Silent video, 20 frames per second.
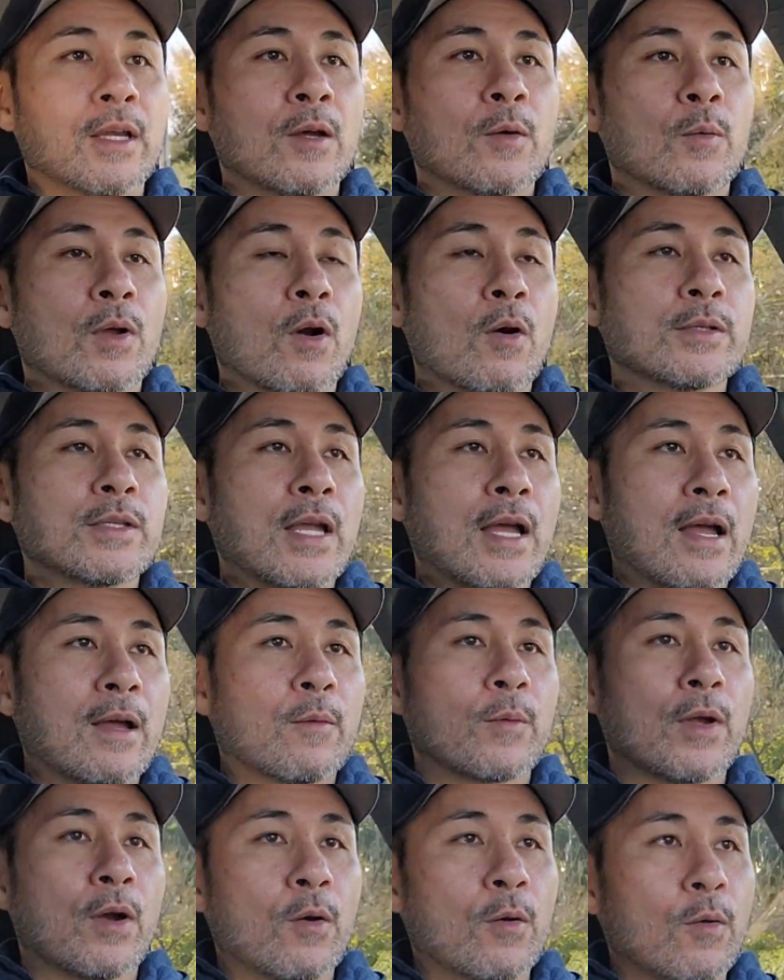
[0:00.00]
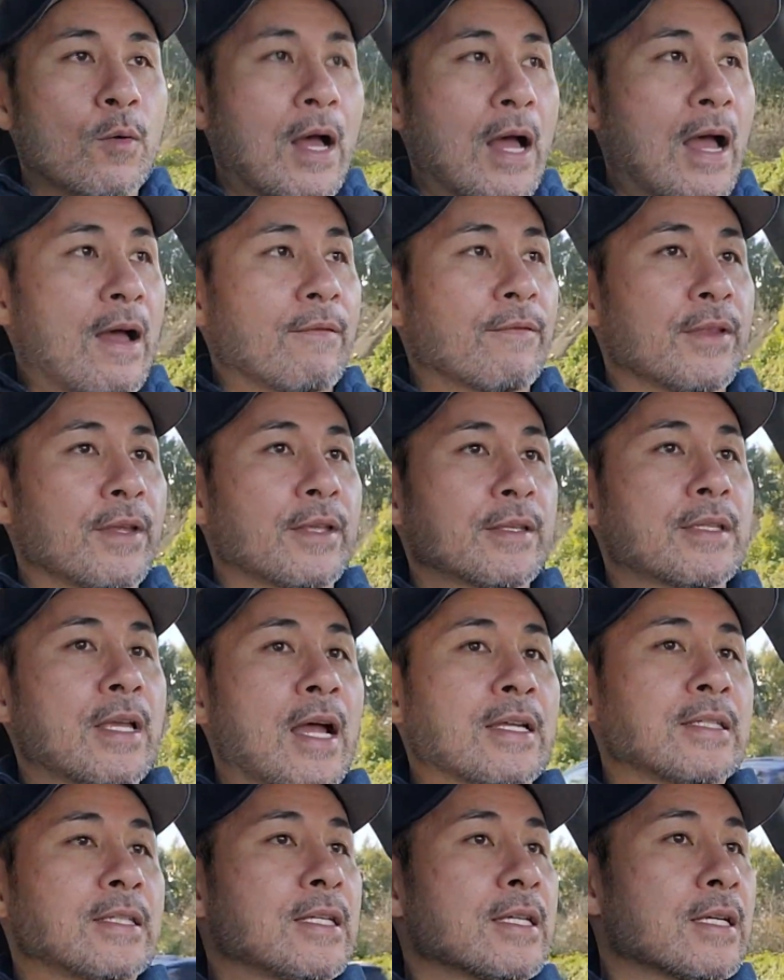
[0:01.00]
we all have this
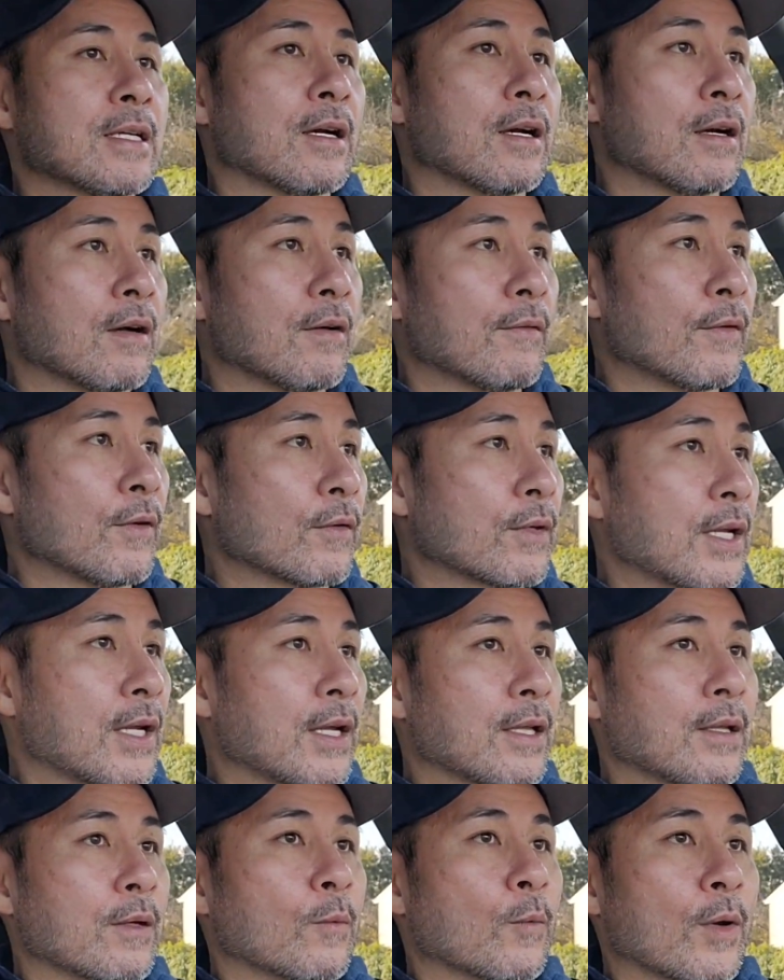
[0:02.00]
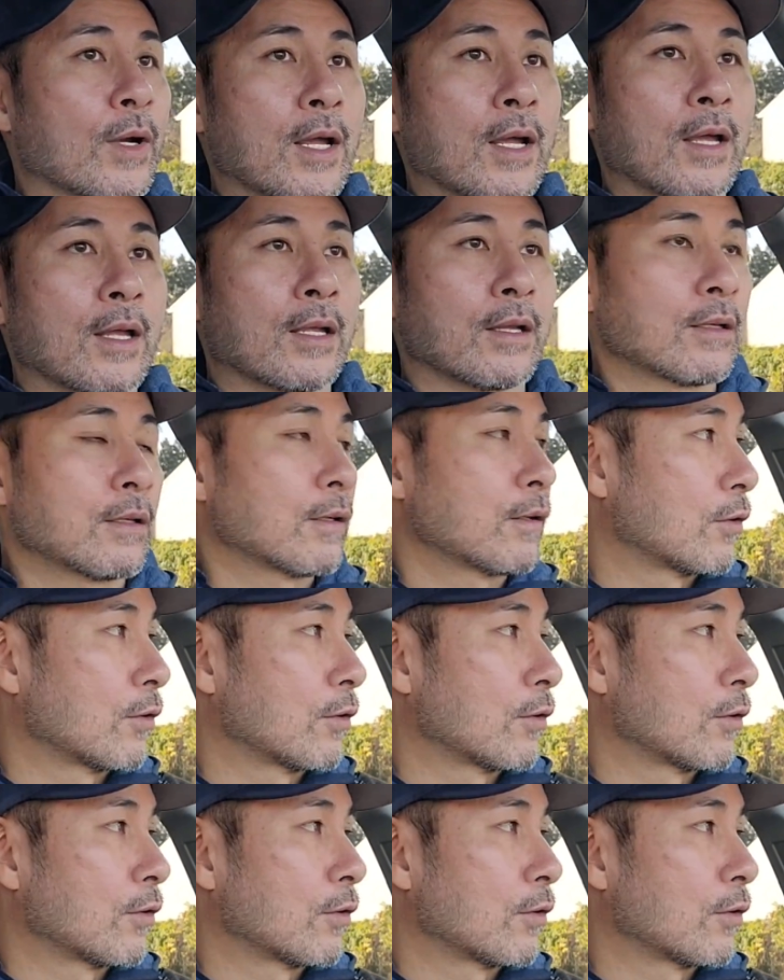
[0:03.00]
idea of, okay, when I